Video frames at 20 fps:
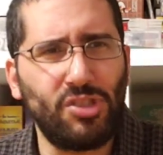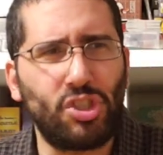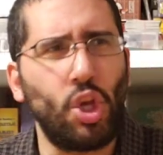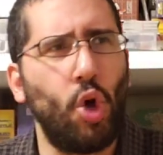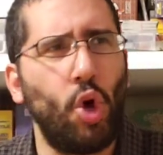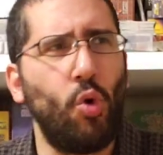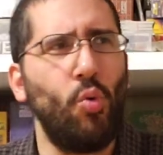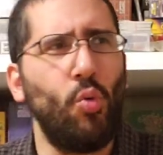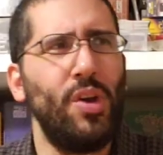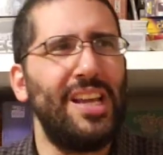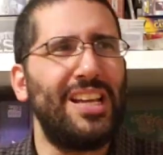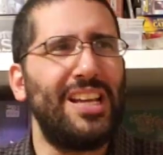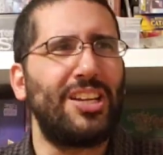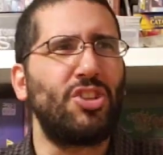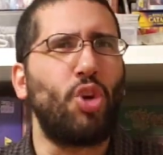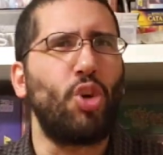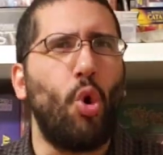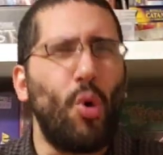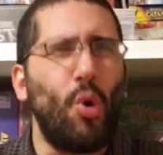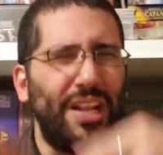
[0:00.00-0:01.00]
So
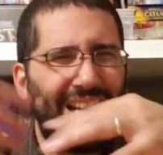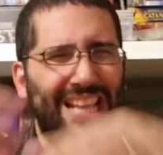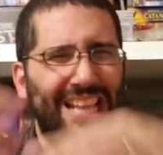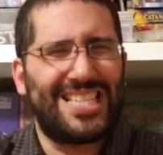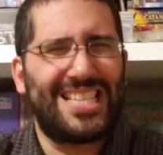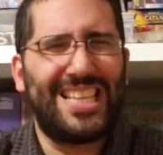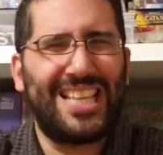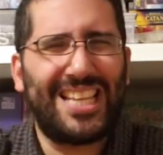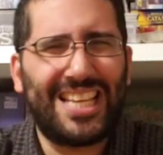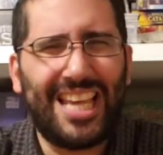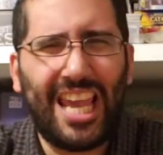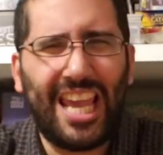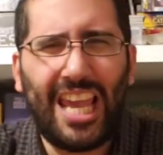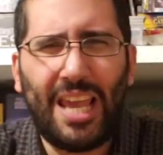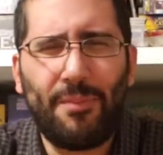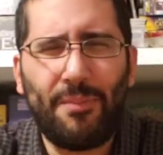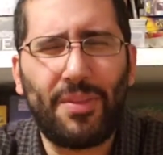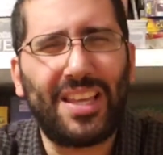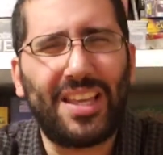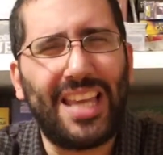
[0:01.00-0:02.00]
going into the
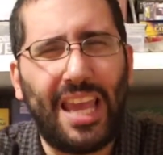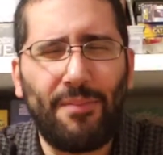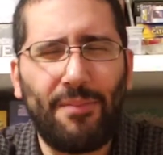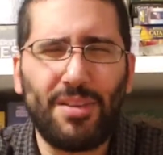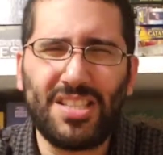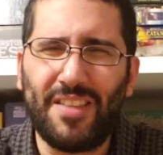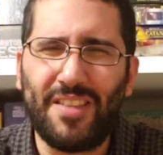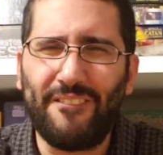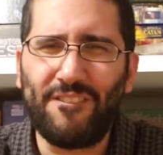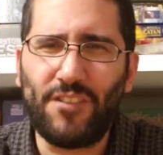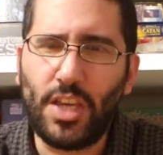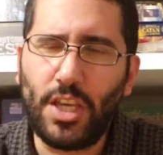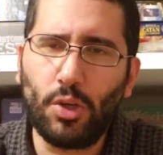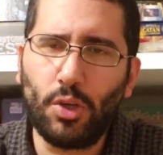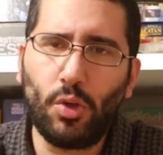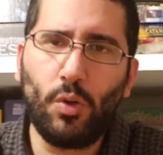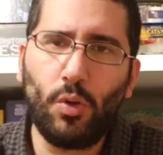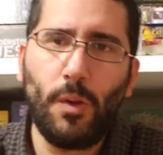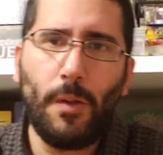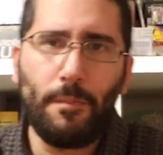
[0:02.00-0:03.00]
game, the game doesn't
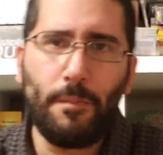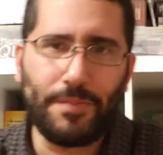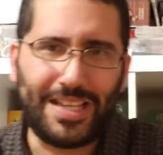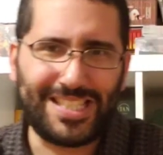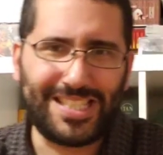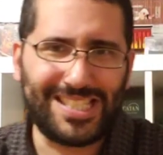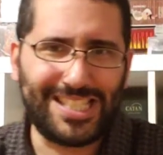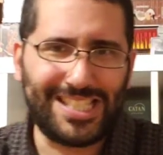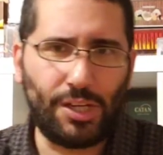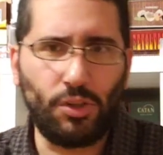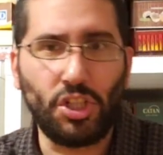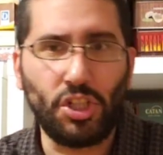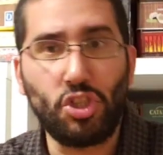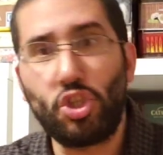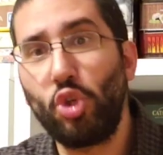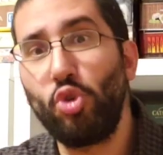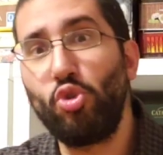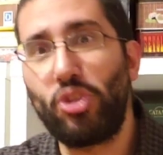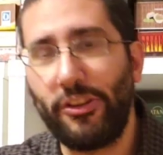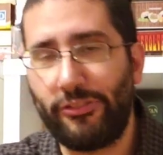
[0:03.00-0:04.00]
feel necessarily
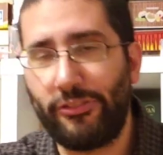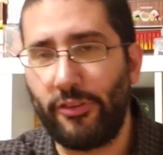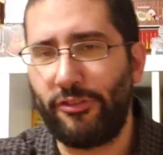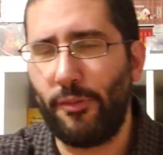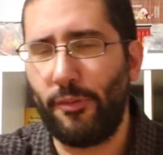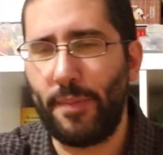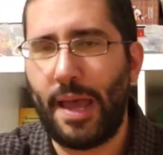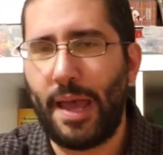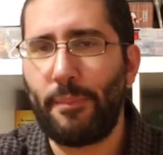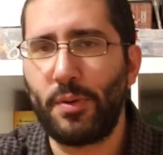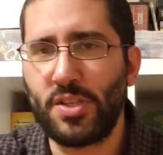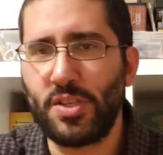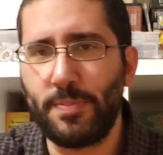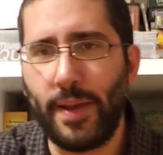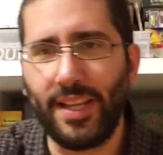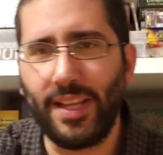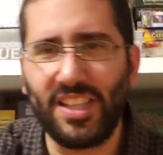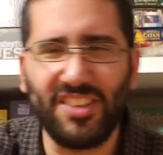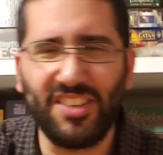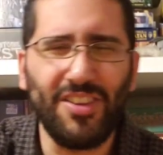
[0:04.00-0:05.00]
too different from that
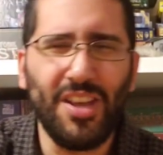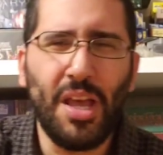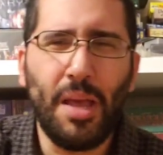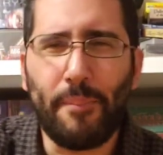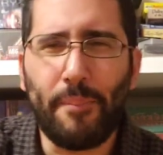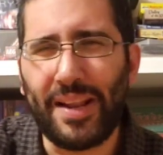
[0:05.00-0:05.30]
perspective.